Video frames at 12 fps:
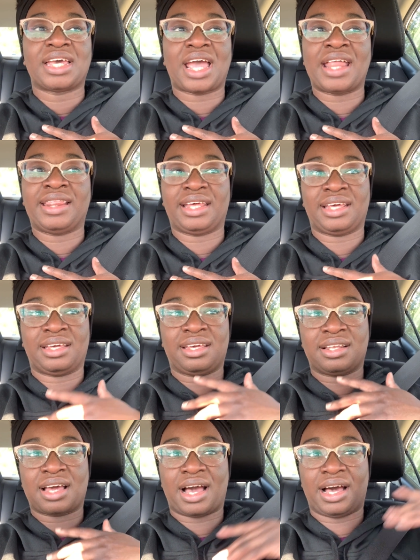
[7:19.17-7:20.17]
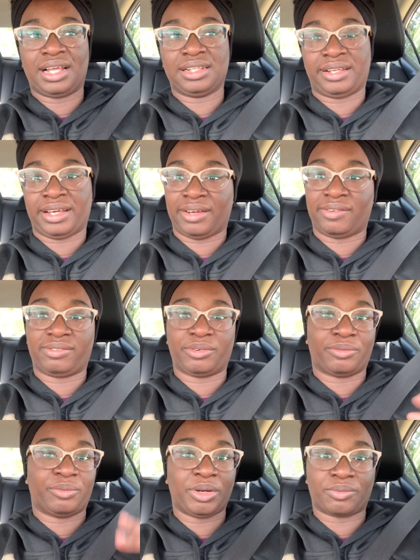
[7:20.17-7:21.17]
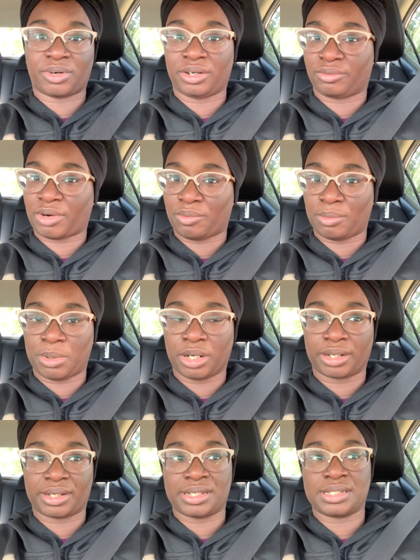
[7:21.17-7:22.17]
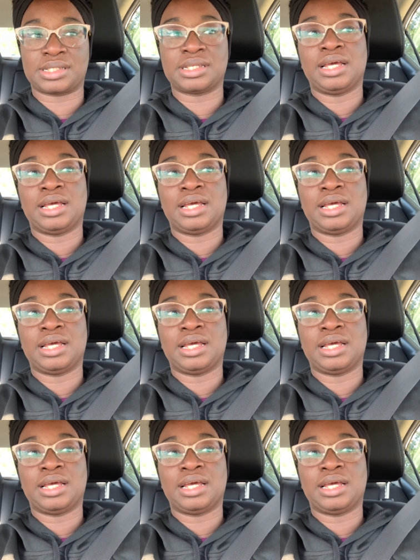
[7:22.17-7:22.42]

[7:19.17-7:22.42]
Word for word: and then i left went running around with marcus